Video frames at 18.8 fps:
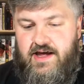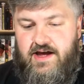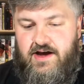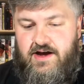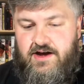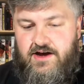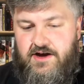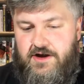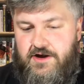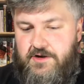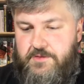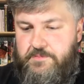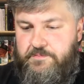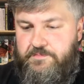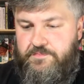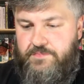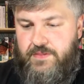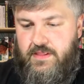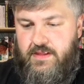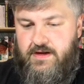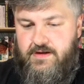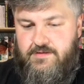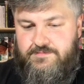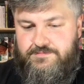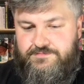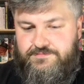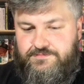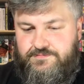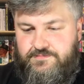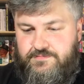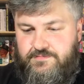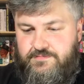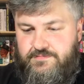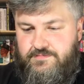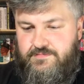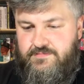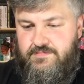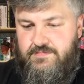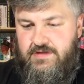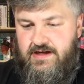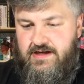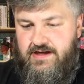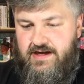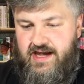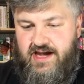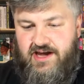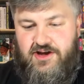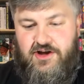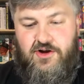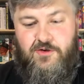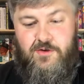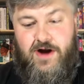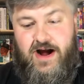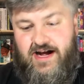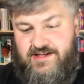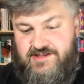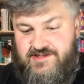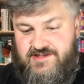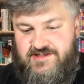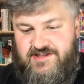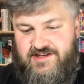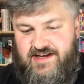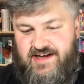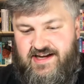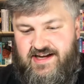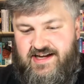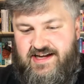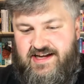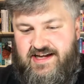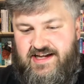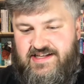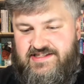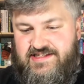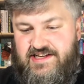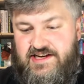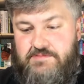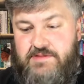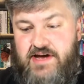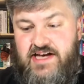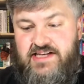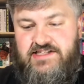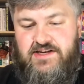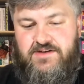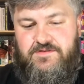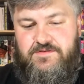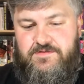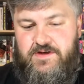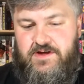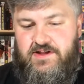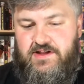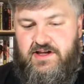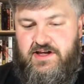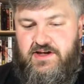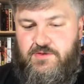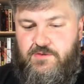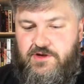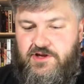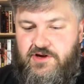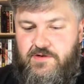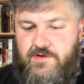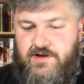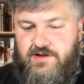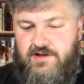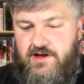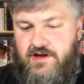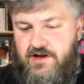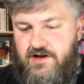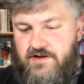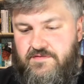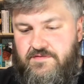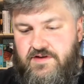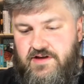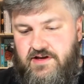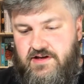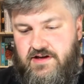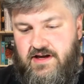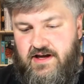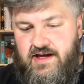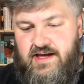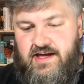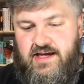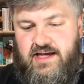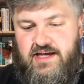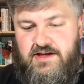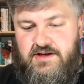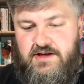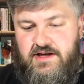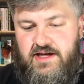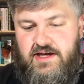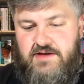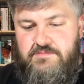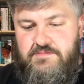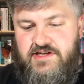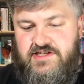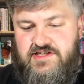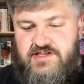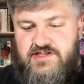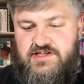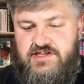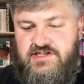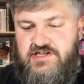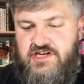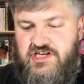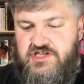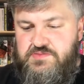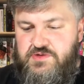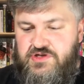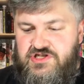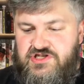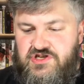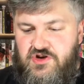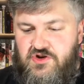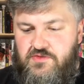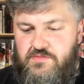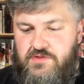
um, and congrats. It's an amazing feeling when you're in love, and he, he misses his husband so